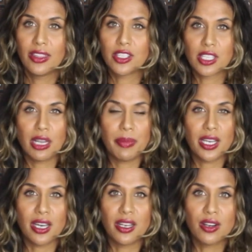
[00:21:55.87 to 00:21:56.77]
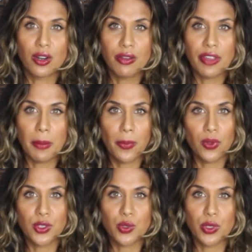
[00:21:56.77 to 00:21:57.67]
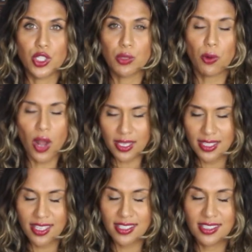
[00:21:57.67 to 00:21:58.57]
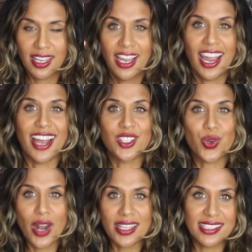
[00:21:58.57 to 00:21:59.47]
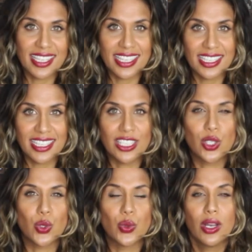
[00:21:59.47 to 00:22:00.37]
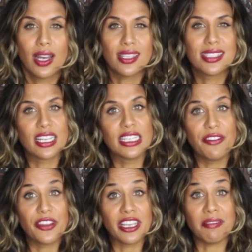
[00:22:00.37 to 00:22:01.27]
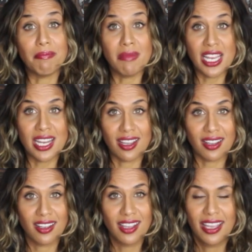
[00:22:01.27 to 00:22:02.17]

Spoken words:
there's going to be a nerve impulse which is processed and translated into a significant meaning.